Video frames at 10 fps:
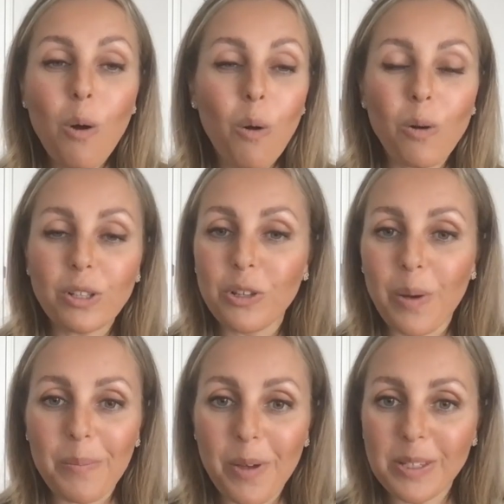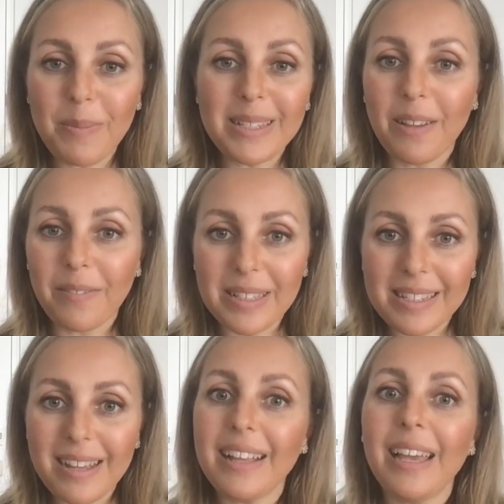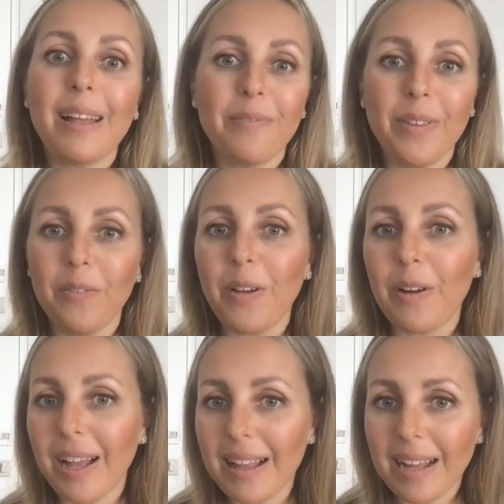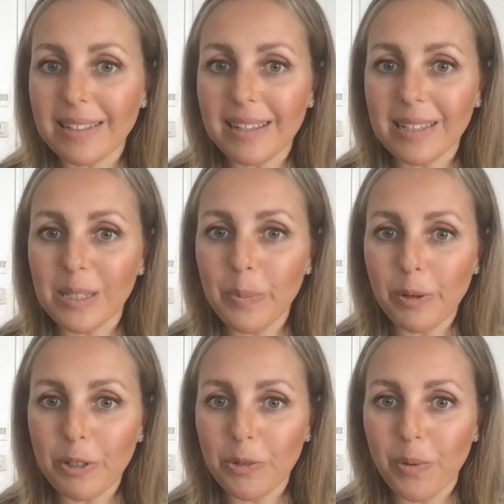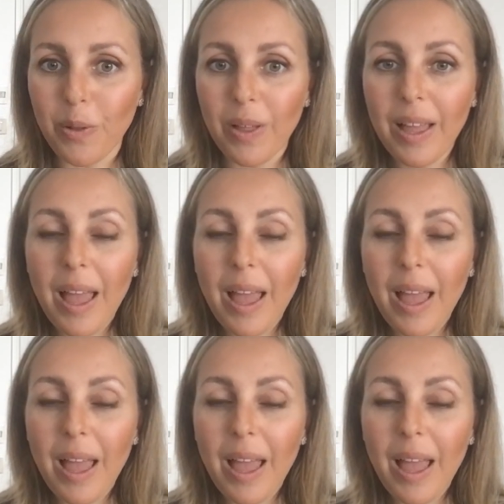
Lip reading: or to immerse myself in study and feel very connected and spiritual.